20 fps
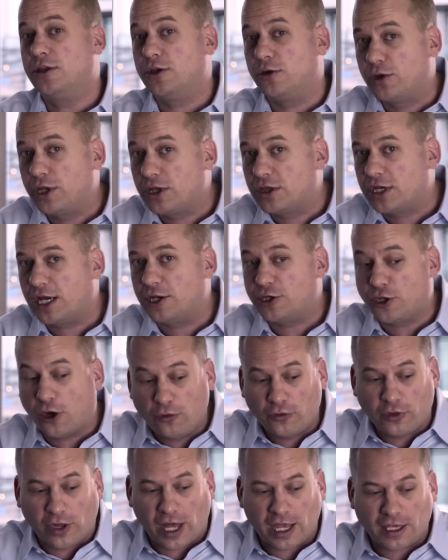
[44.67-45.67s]
The only thing I
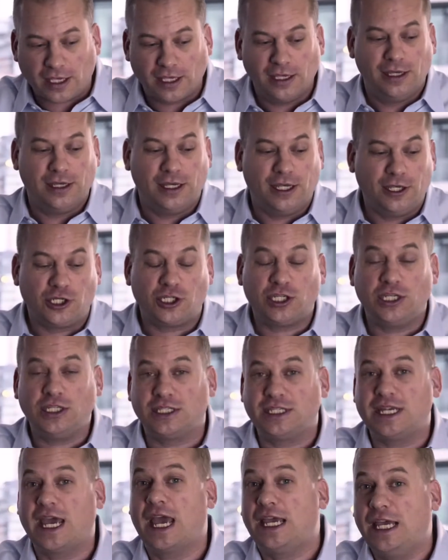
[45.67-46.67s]
don't like is
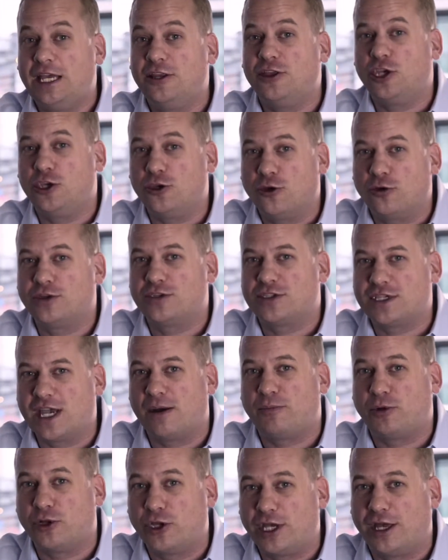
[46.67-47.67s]
she's taking the urine
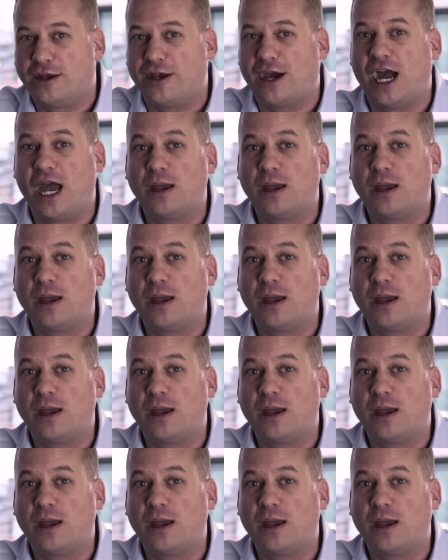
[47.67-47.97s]
sample in.